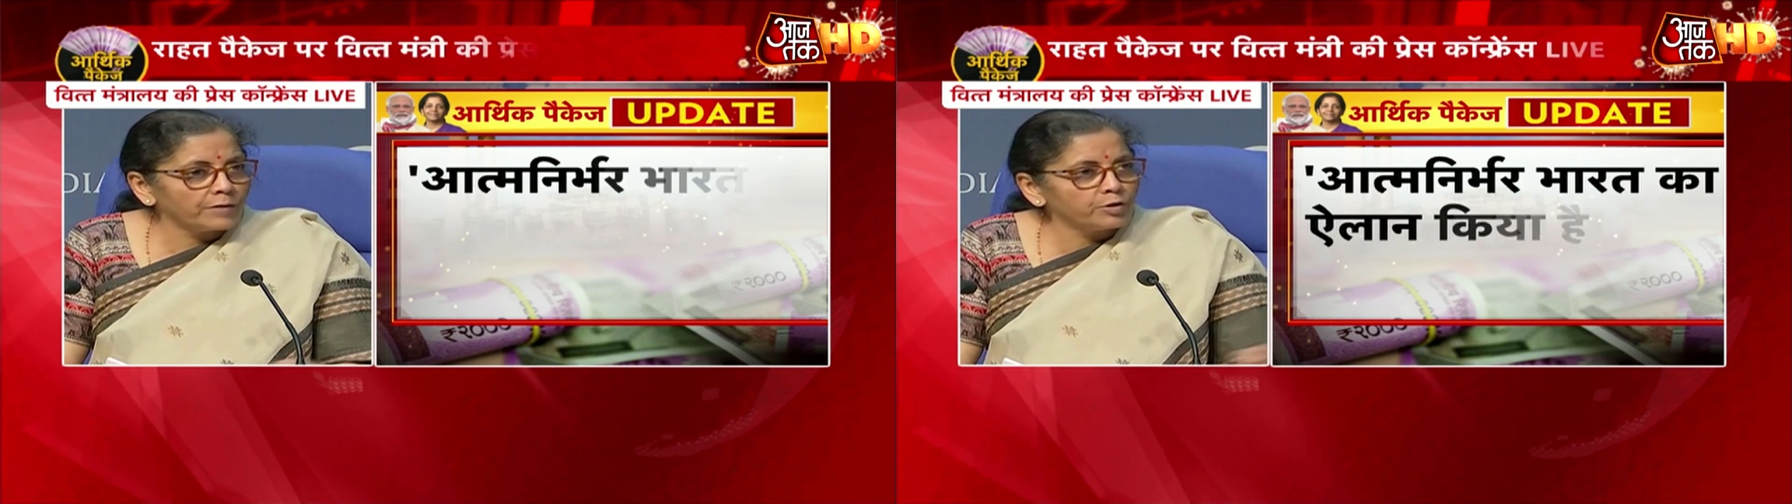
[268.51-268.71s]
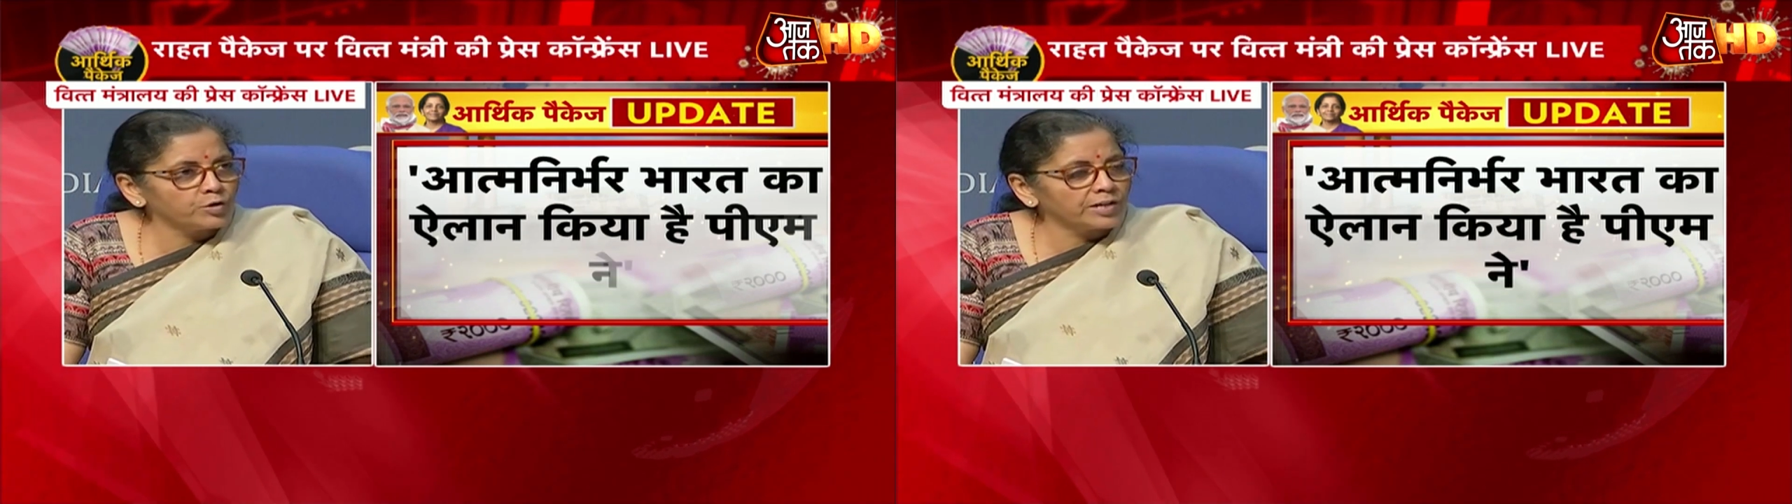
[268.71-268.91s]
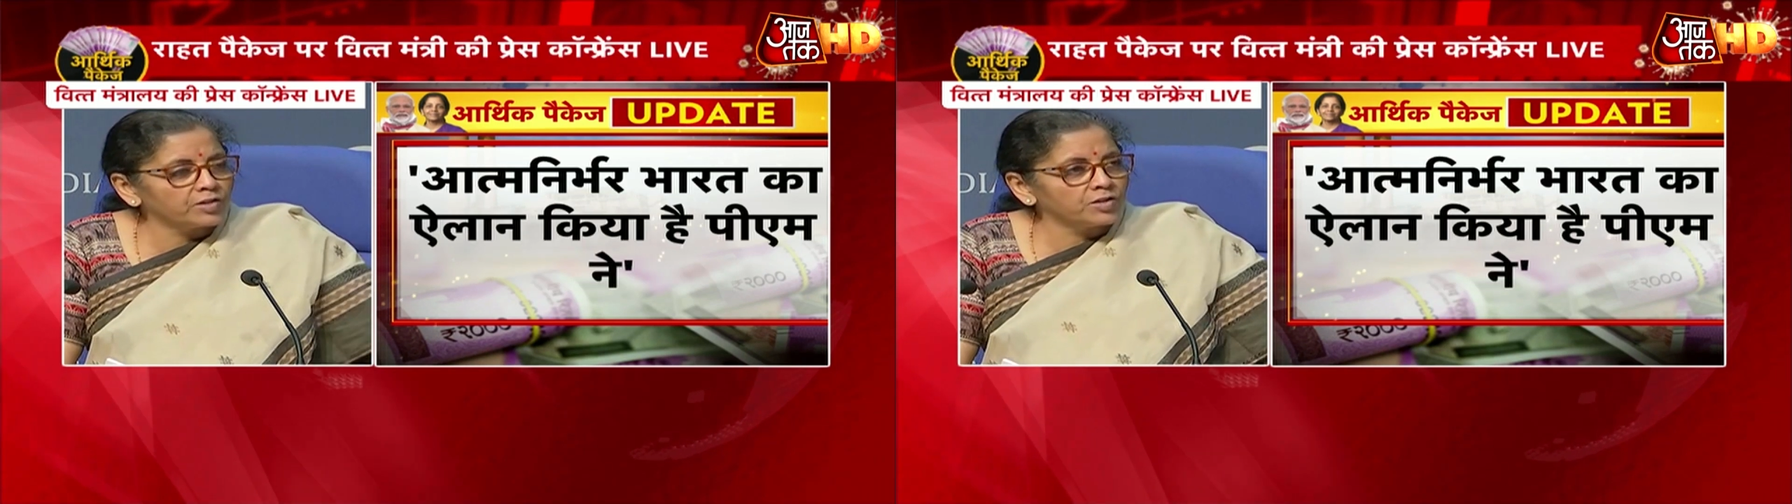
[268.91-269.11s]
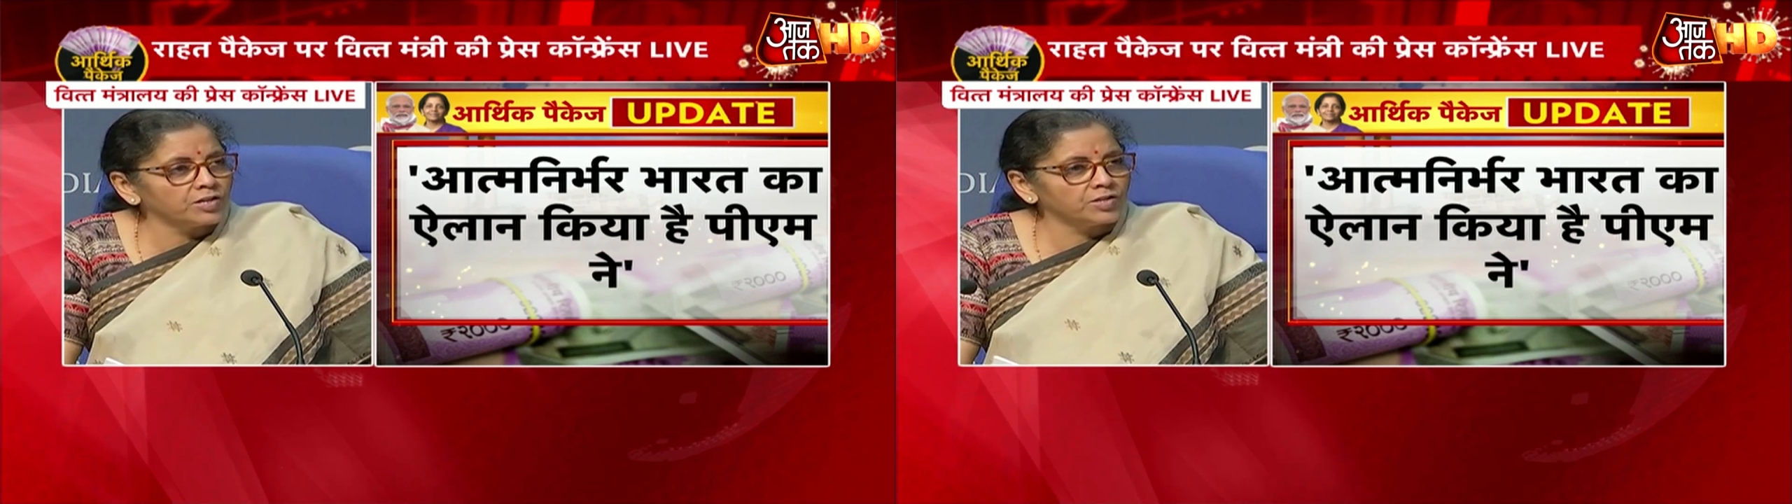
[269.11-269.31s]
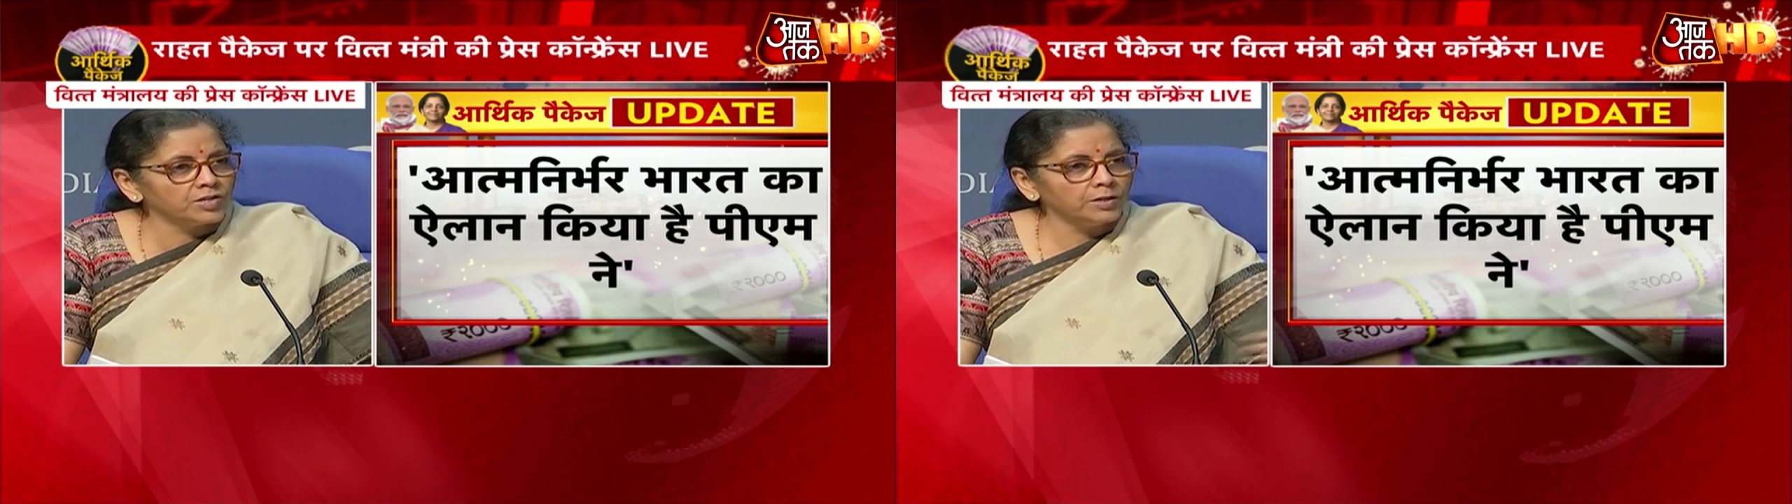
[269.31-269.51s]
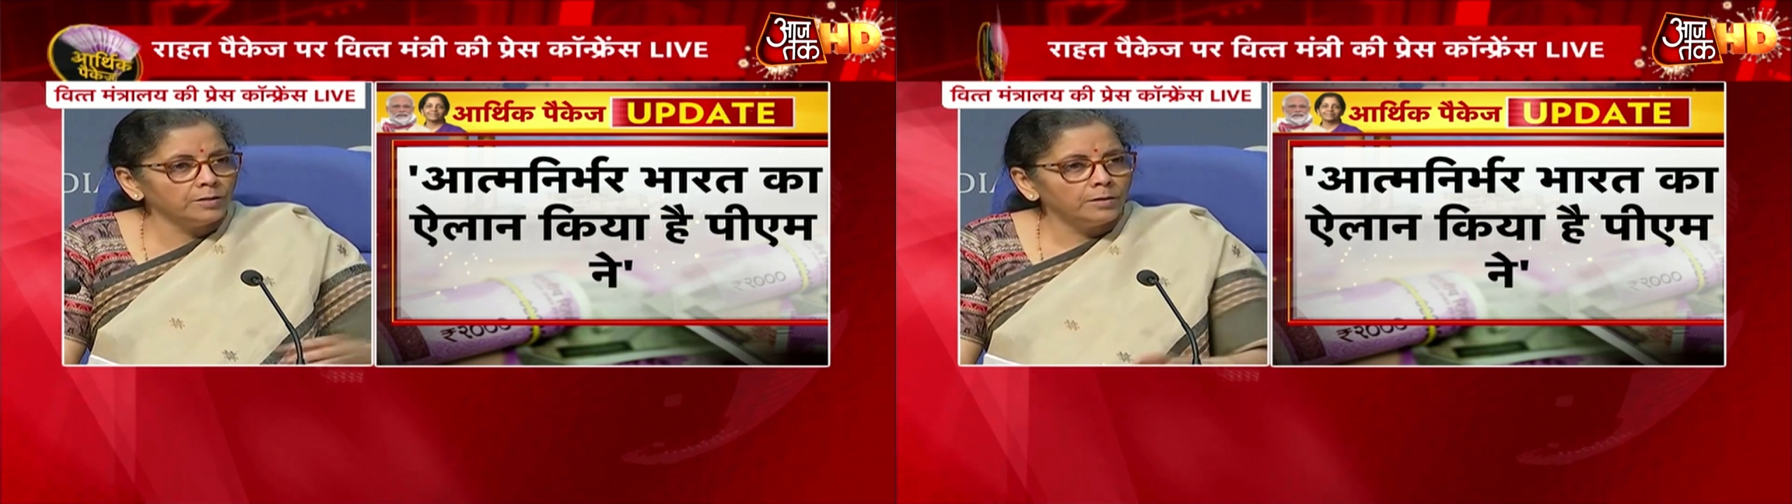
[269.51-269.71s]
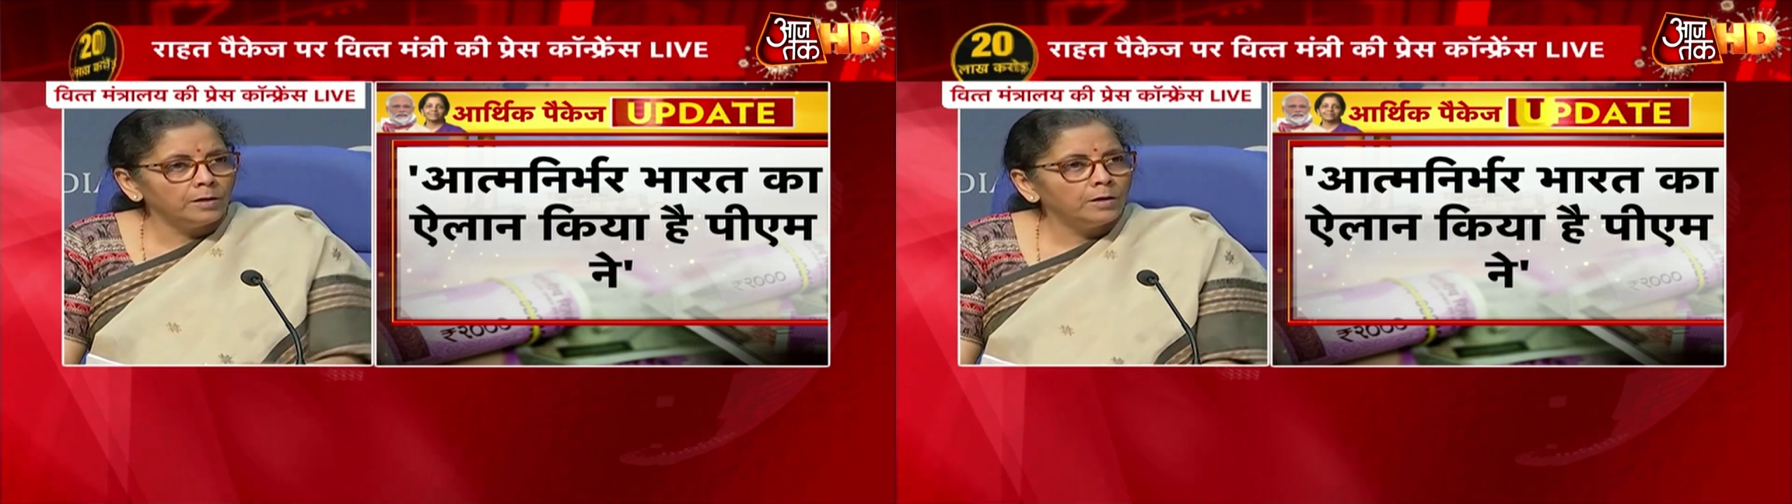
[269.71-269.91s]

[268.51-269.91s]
Revenue Secretary is here.